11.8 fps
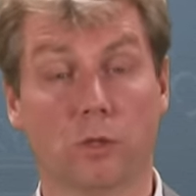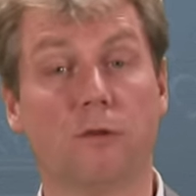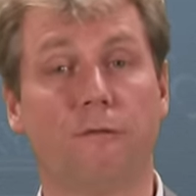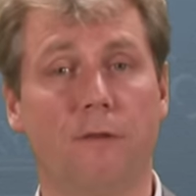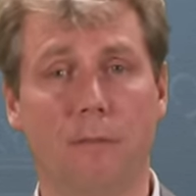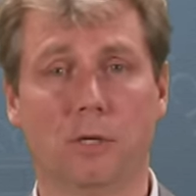He
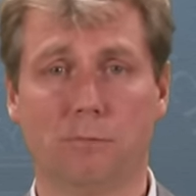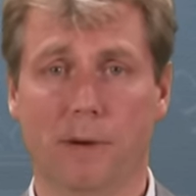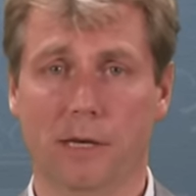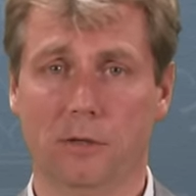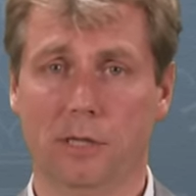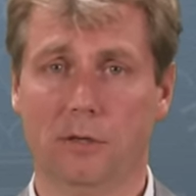was a famous
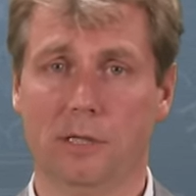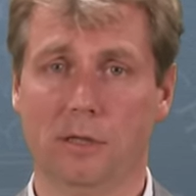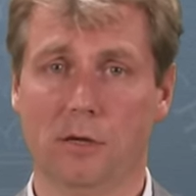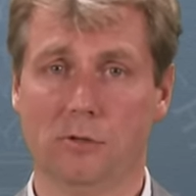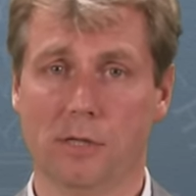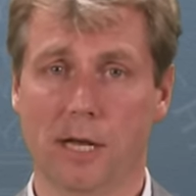pioneer
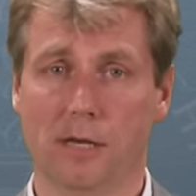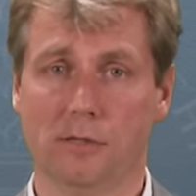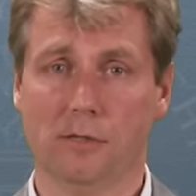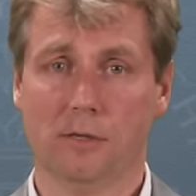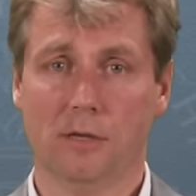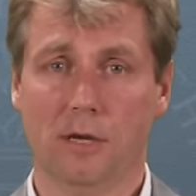in those
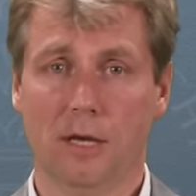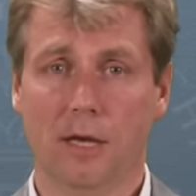days.